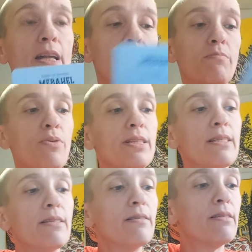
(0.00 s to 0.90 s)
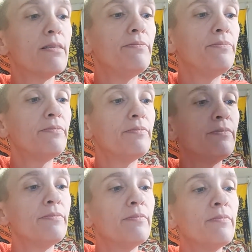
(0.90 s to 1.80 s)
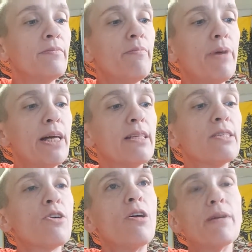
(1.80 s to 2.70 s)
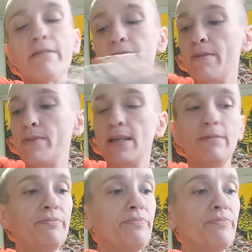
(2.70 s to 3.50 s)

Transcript: imprisoned by this karmic feminine.